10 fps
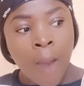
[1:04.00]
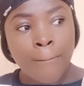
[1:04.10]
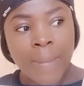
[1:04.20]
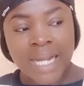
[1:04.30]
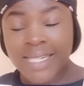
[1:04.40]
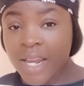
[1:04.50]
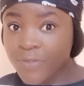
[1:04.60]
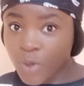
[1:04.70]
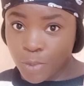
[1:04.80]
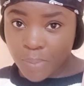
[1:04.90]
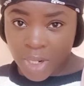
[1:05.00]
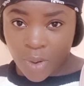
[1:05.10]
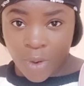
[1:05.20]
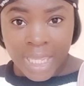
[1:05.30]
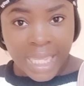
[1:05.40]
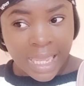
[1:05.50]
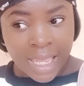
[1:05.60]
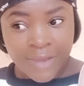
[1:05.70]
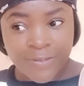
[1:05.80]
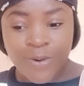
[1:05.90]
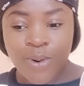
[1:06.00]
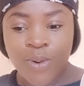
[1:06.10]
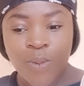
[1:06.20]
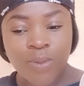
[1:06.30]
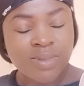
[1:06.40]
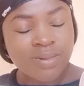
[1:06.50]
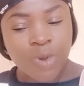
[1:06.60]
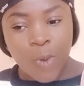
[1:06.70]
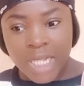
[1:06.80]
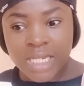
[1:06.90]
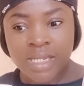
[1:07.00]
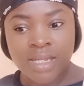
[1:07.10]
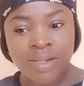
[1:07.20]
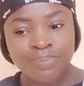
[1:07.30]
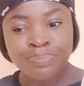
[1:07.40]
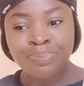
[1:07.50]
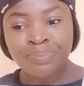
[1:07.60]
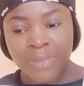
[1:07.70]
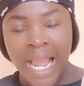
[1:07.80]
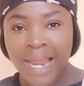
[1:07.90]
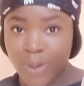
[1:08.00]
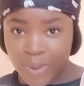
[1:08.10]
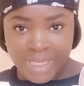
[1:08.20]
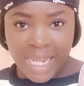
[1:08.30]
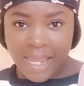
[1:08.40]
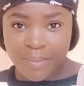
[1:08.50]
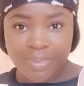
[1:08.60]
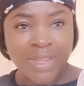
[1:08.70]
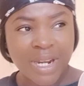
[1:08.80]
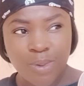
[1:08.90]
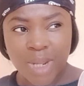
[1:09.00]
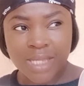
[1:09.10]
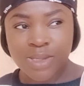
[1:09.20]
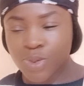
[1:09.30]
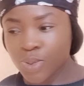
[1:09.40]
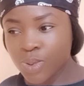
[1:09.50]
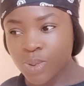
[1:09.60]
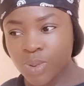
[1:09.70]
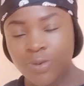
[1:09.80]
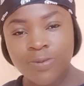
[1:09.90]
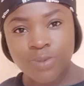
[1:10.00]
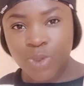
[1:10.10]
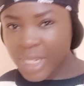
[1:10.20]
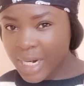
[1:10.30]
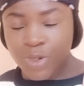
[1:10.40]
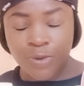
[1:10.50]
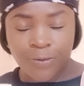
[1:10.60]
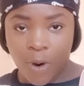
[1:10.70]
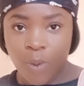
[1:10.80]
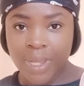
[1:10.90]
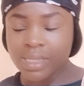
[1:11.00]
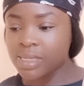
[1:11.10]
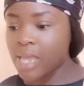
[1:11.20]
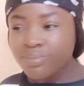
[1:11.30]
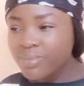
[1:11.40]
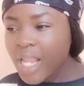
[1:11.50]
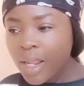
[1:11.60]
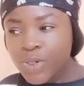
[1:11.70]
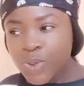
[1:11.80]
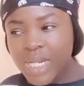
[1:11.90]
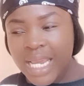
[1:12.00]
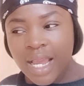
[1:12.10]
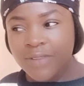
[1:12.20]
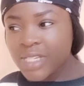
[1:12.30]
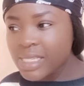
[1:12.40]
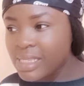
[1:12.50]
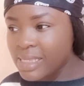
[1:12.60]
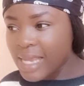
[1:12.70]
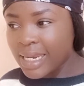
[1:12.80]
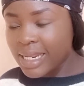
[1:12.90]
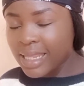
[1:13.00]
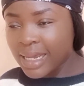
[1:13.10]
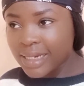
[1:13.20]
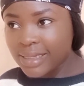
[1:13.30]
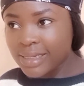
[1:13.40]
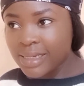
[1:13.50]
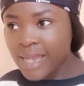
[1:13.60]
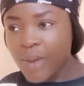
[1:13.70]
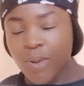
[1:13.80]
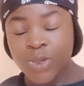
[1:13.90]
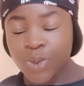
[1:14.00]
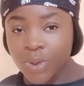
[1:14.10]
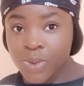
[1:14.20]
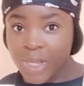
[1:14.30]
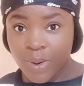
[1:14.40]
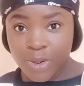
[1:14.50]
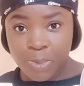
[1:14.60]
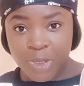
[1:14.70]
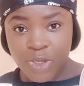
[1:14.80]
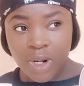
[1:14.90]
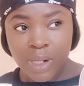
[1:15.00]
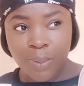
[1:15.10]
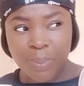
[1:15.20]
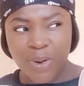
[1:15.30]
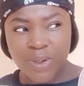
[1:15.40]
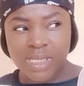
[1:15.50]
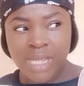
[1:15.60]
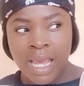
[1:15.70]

but I've not been okay for quite a long time. 3 weeks to 3 to 4 weeks, yeah. Today, I've just decided that I want to go to the hospital because